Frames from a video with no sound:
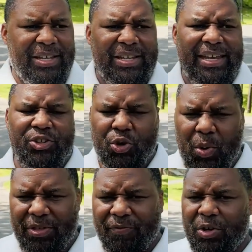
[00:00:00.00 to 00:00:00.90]
enjoy
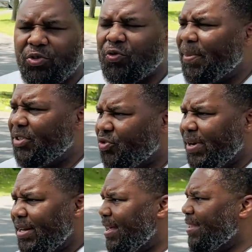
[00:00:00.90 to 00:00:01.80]
the views from the
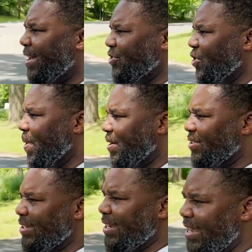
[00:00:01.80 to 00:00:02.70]
street that you're about to
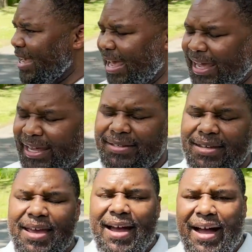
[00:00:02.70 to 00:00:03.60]
see, and
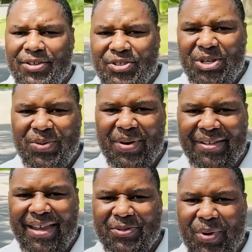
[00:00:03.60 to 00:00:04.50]
I'll see you at the
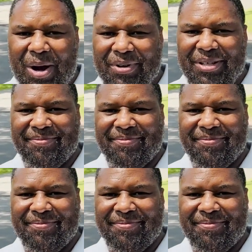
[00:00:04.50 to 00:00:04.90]
last property.